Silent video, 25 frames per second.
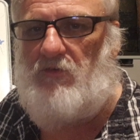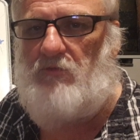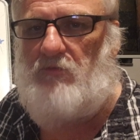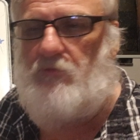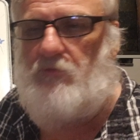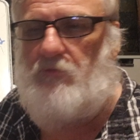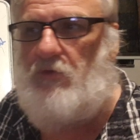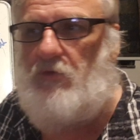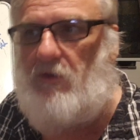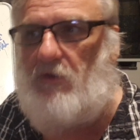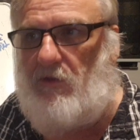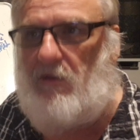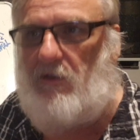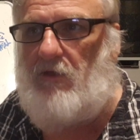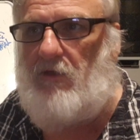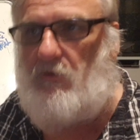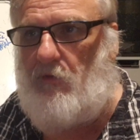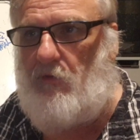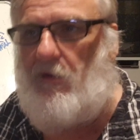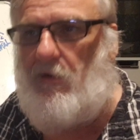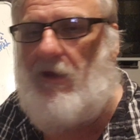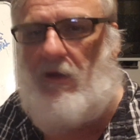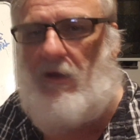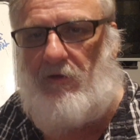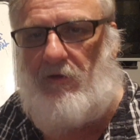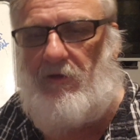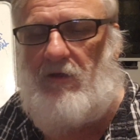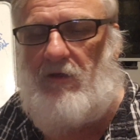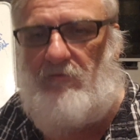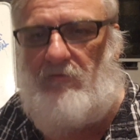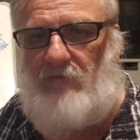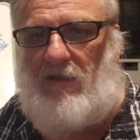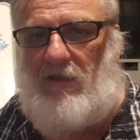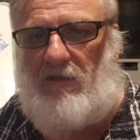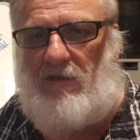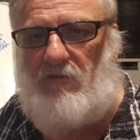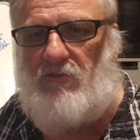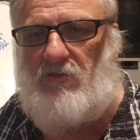is really grounded
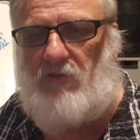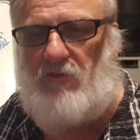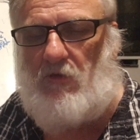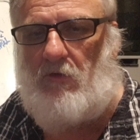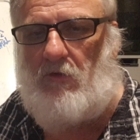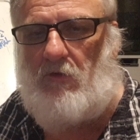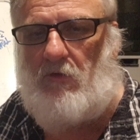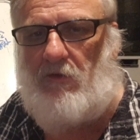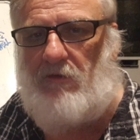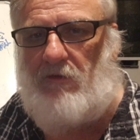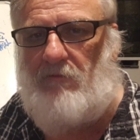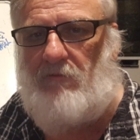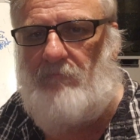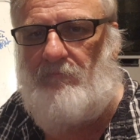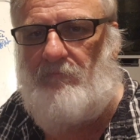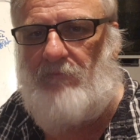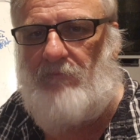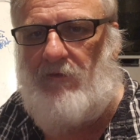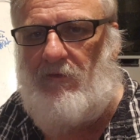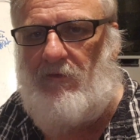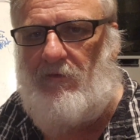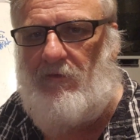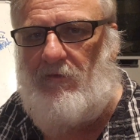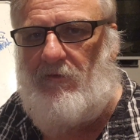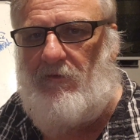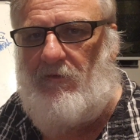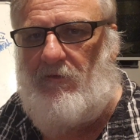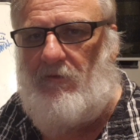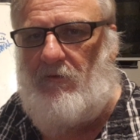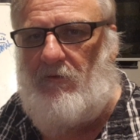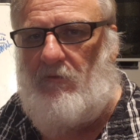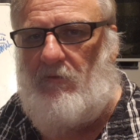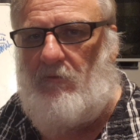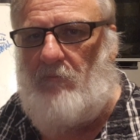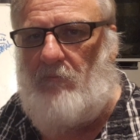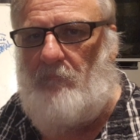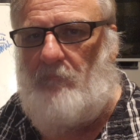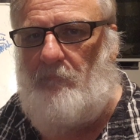in Wittgenstein,
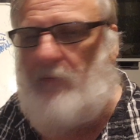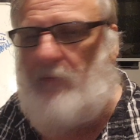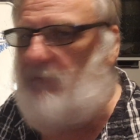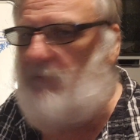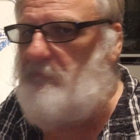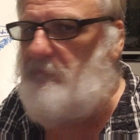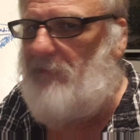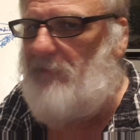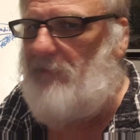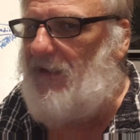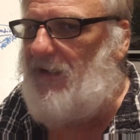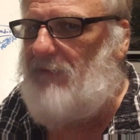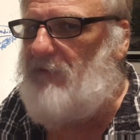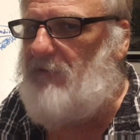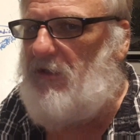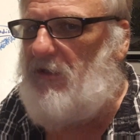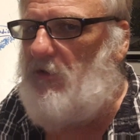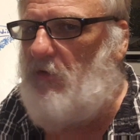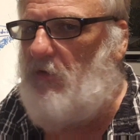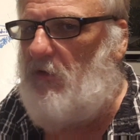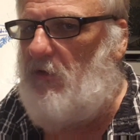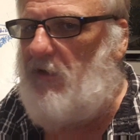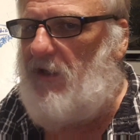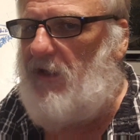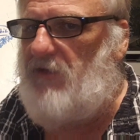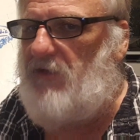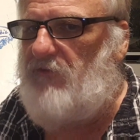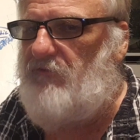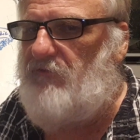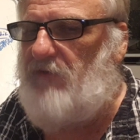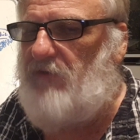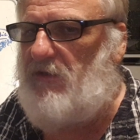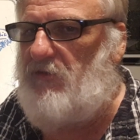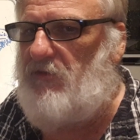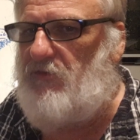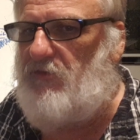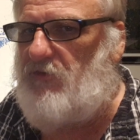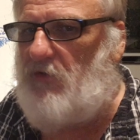but maybe not as
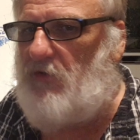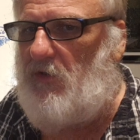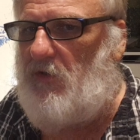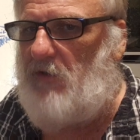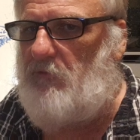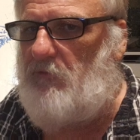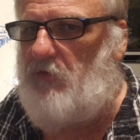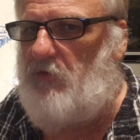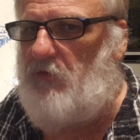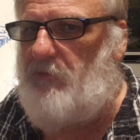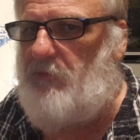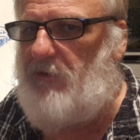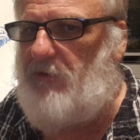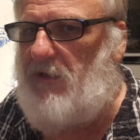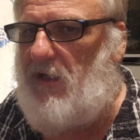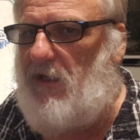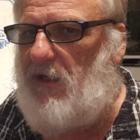Wittgenstein would be